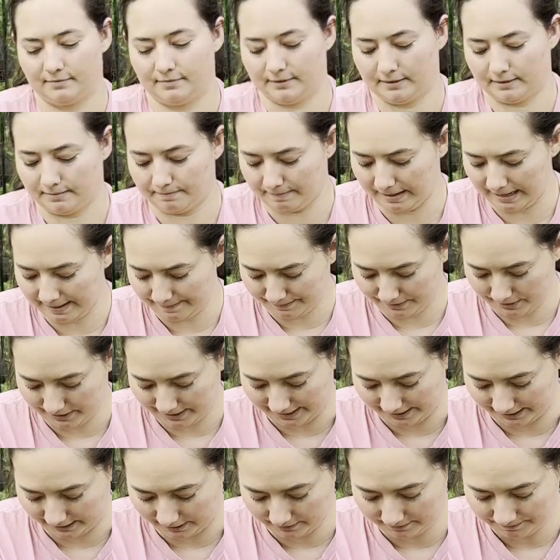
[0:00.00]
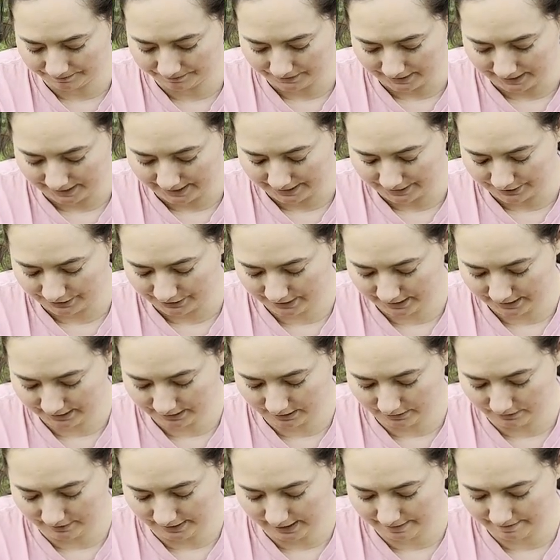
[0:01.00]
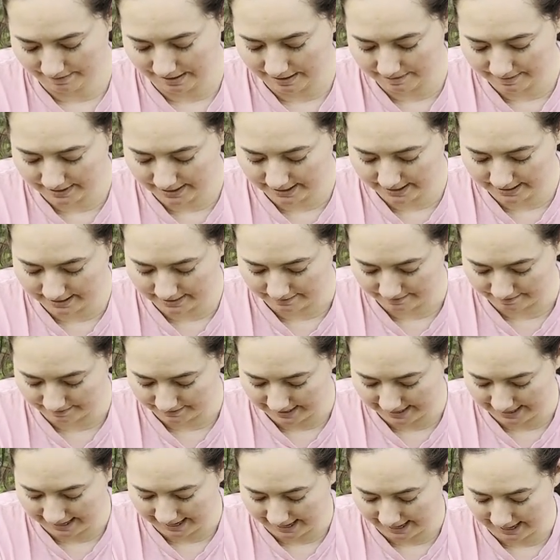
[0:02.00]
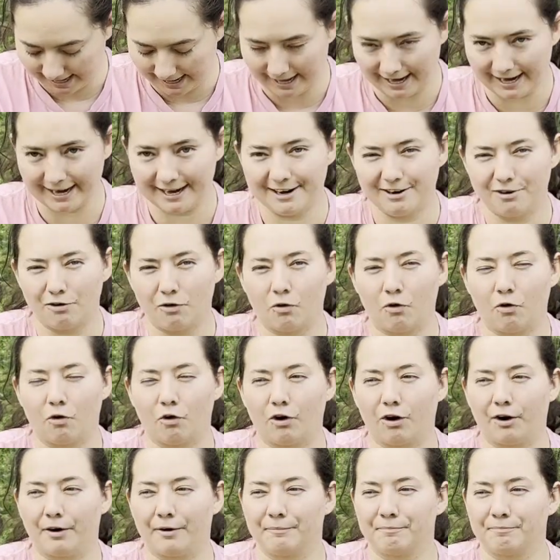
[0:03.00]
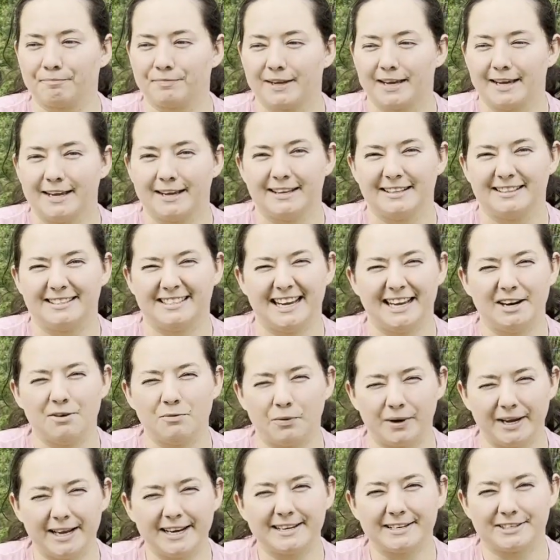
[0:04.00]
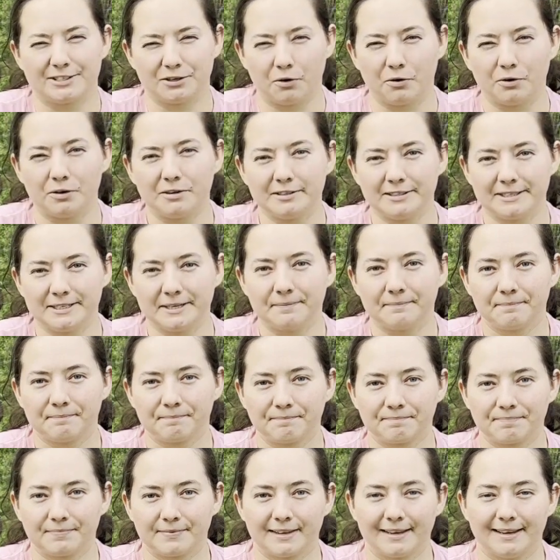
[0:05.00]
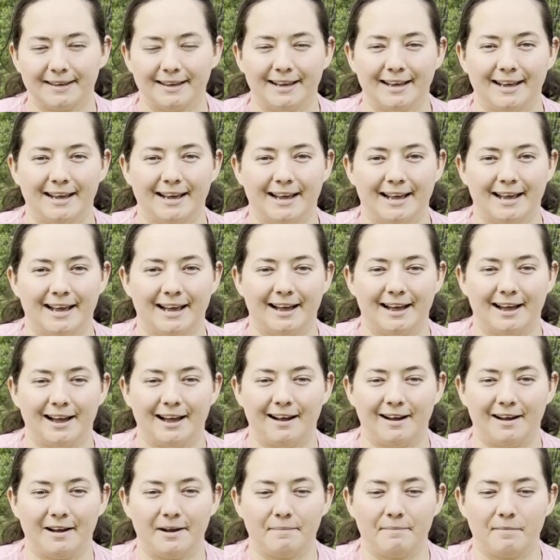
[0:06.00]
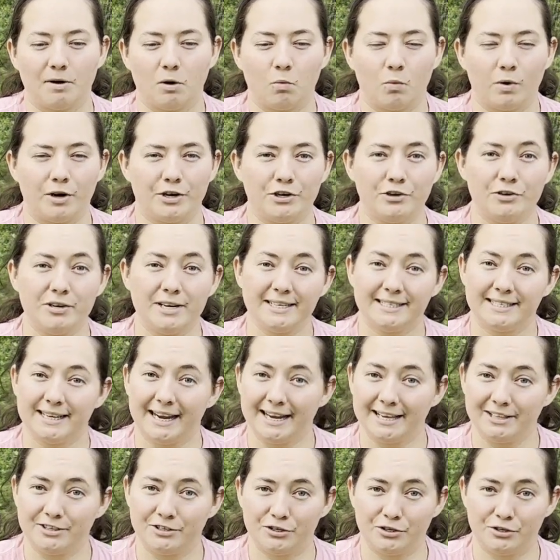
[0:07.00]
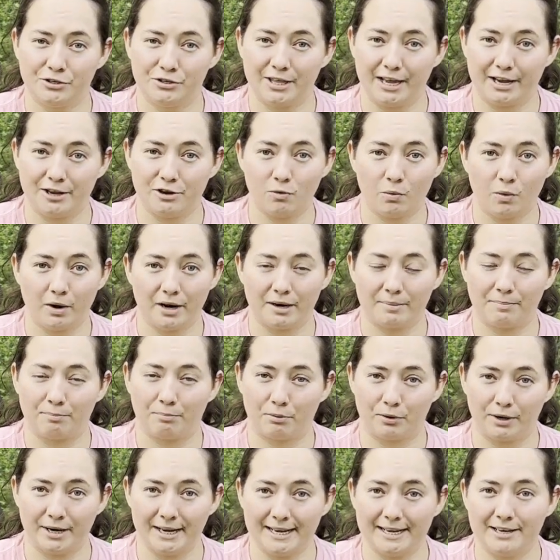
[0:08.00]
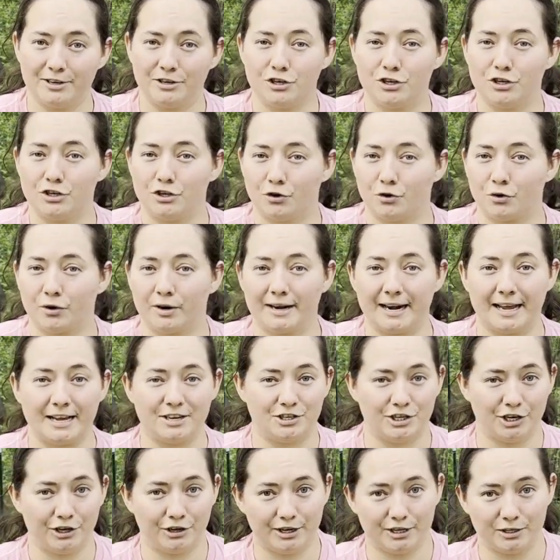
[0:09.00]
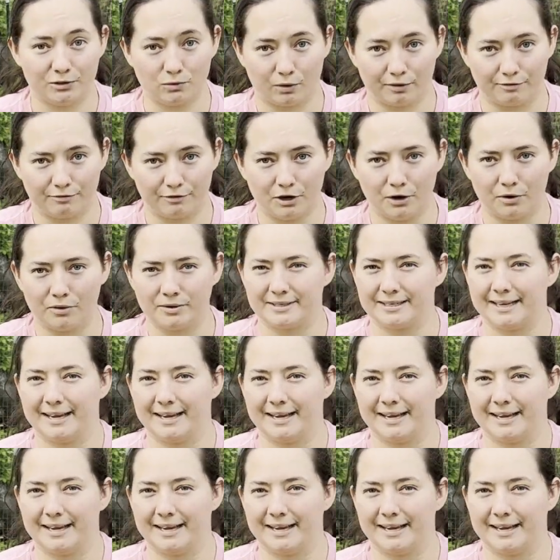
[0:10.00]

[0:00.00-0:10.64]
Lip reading: Maple here, she's around maybe 9 or 10 weeks old. When you decide that you want to breed your Nigerian dwarf goats,